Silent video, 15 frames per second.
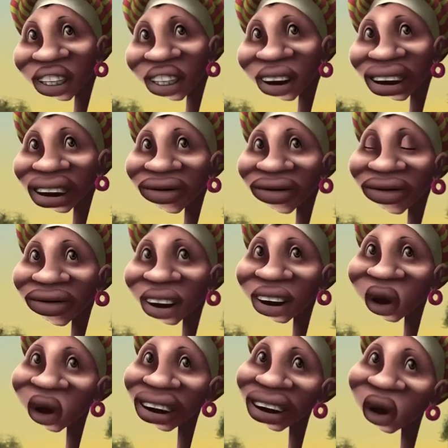We're here today
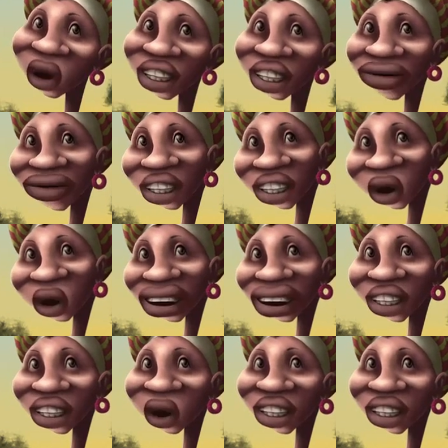to talk about
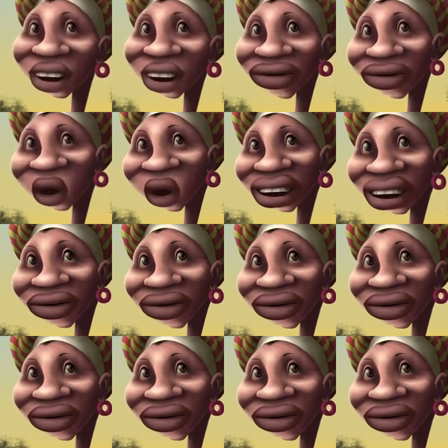global warming.